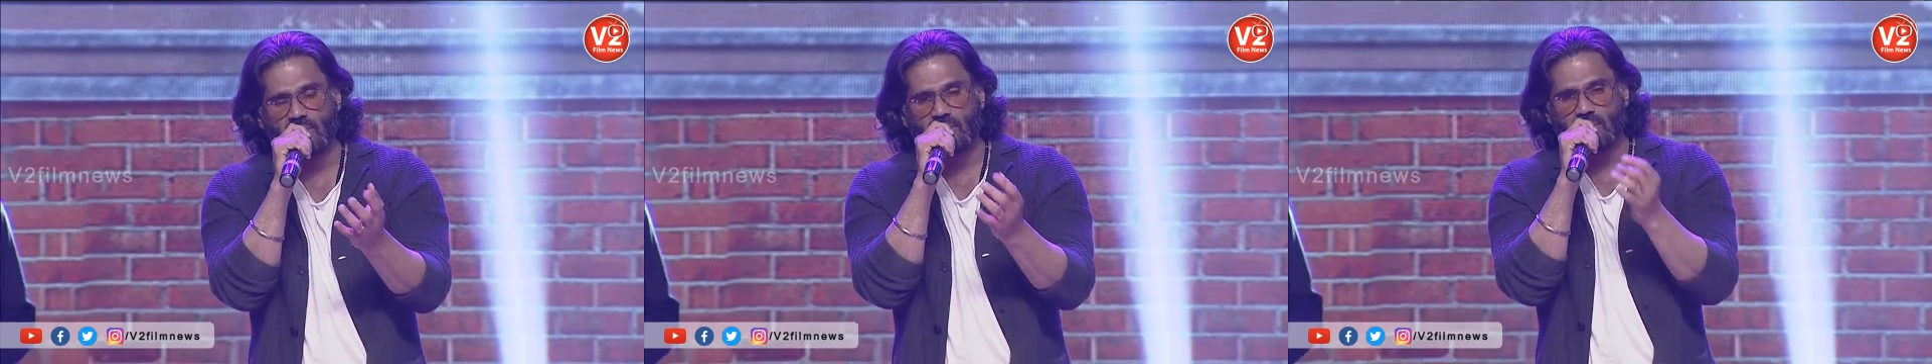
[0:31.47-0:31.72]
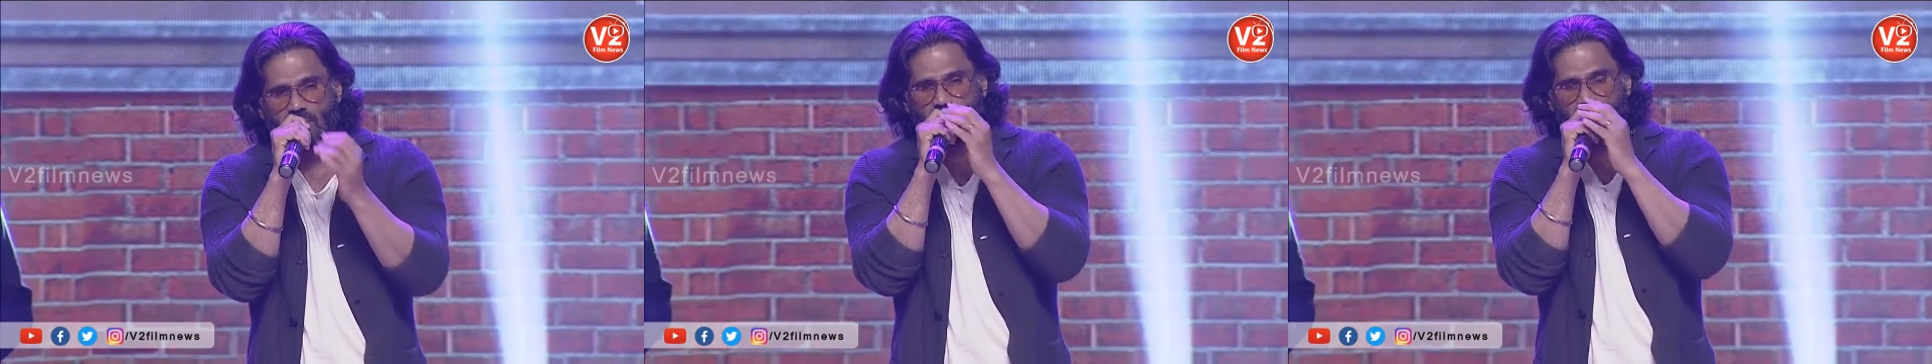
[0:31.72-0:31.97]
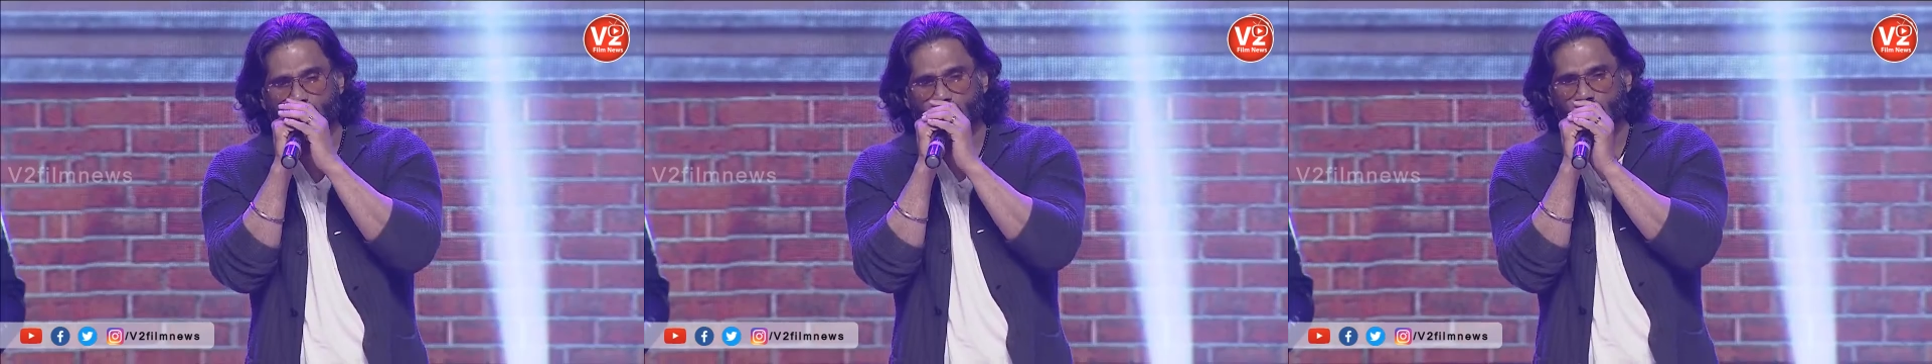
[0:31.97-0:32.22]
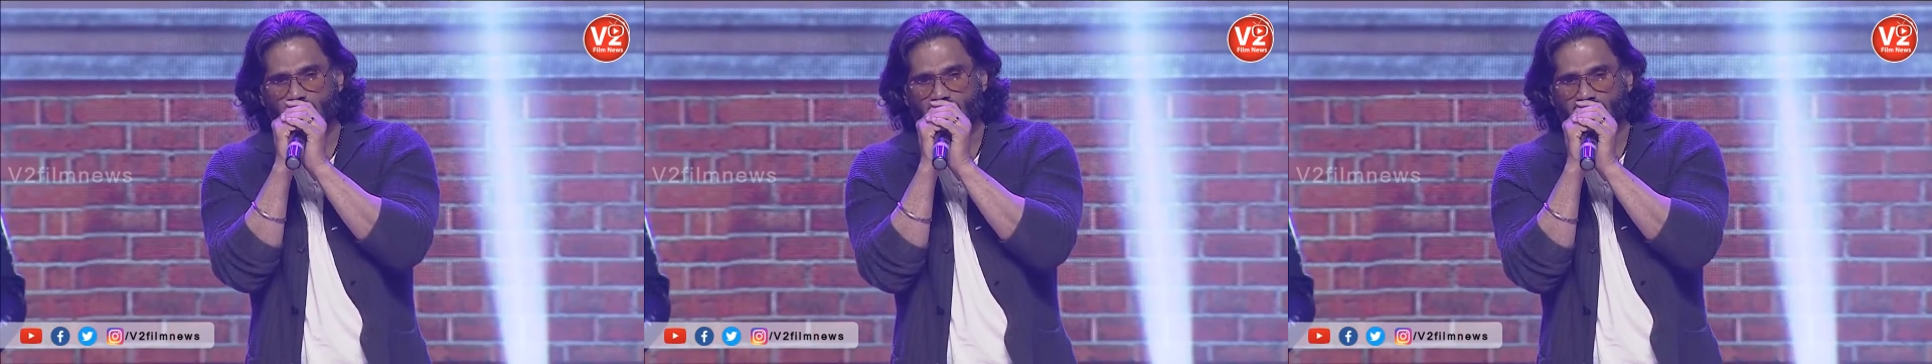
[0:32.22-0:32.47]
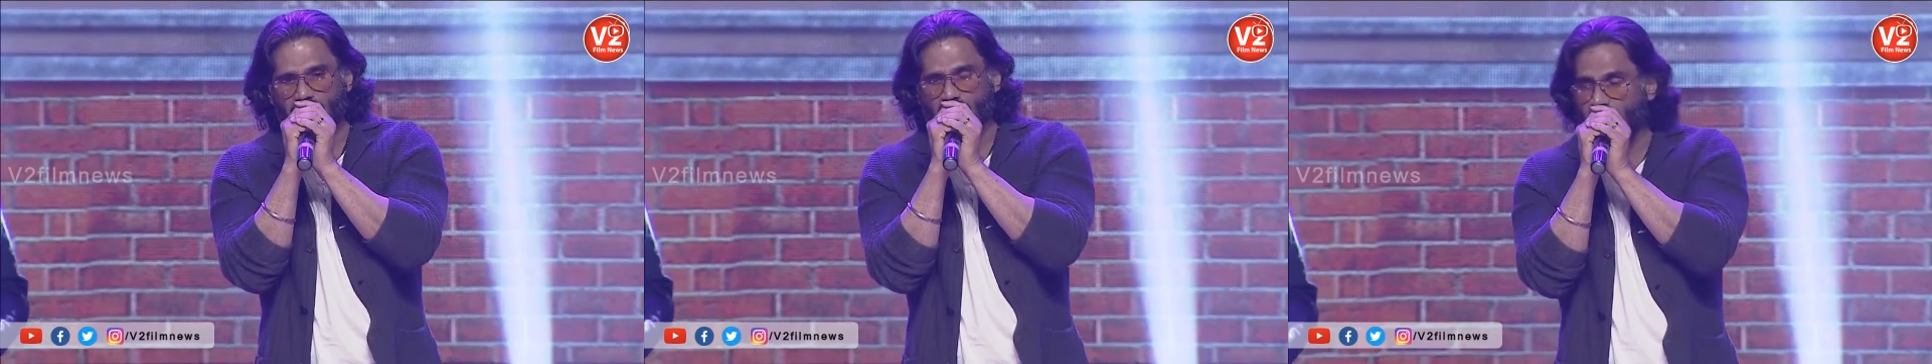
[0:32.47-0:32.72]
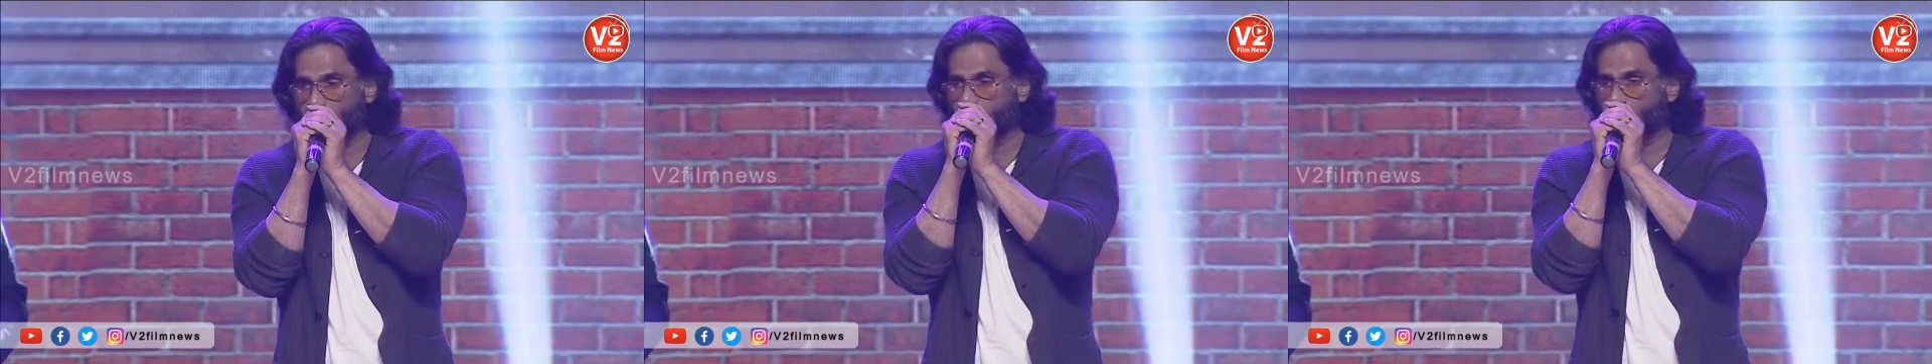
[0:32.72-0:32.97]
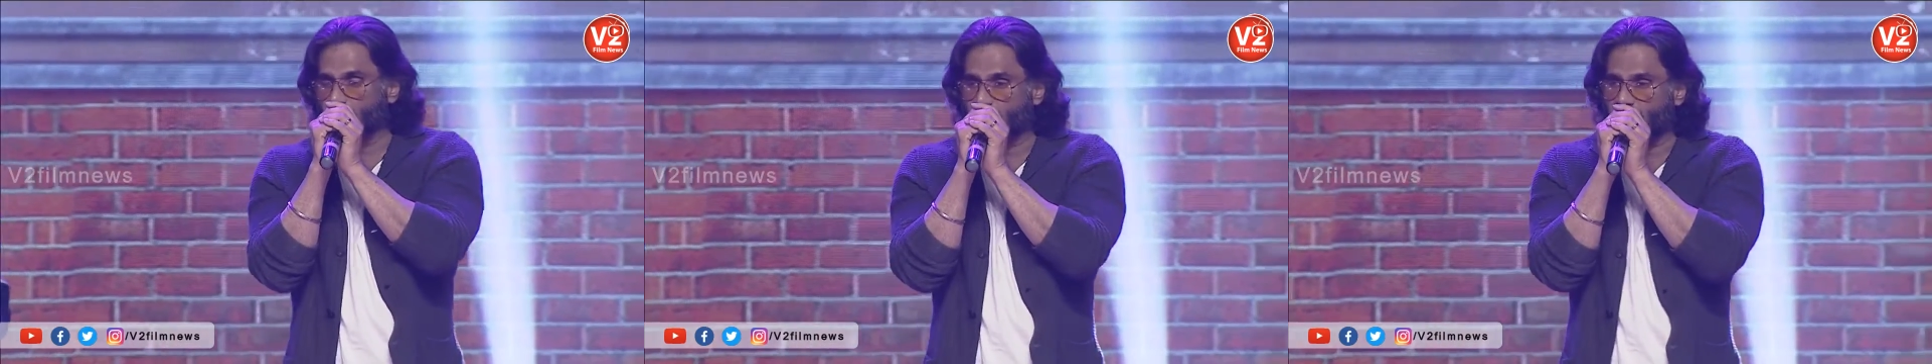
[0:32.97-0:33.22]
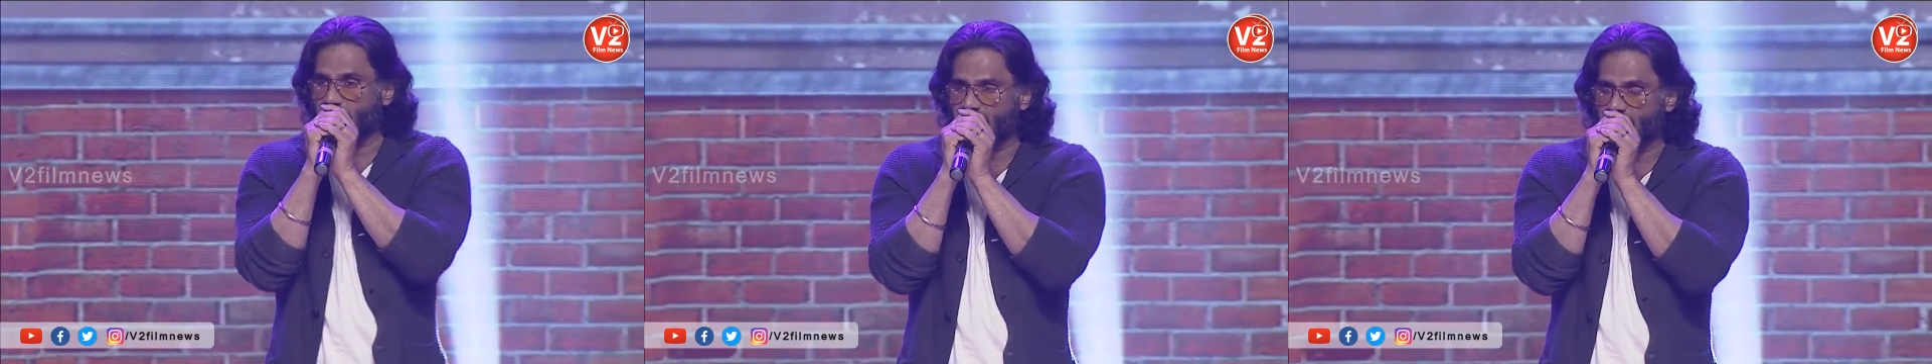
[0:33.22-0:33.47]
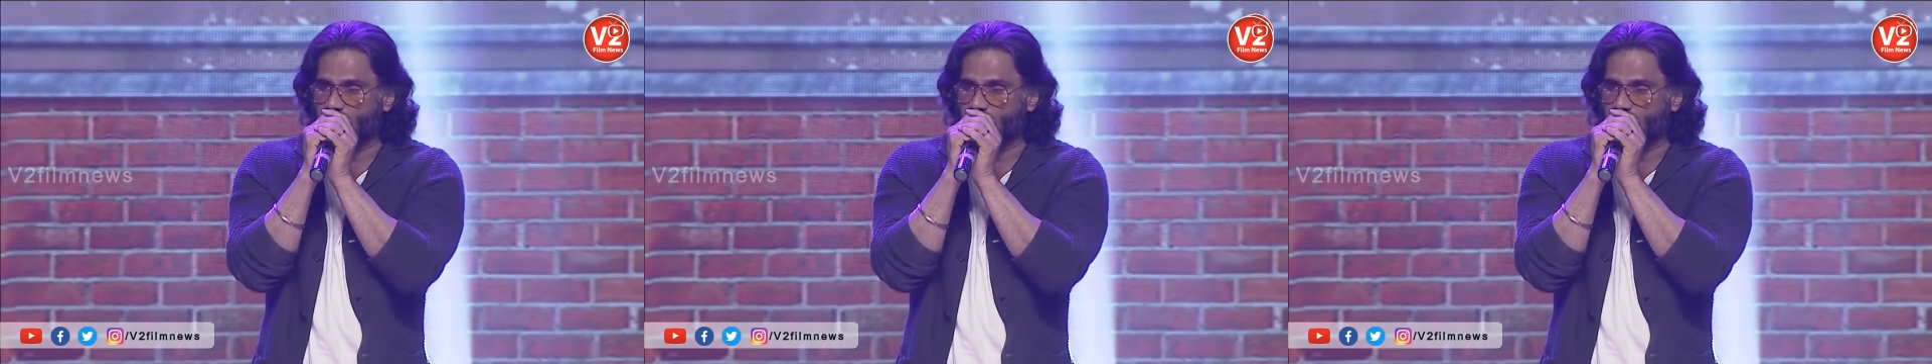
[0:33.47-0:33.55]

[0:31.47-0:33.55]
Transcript: You know, you have the helm of affairs,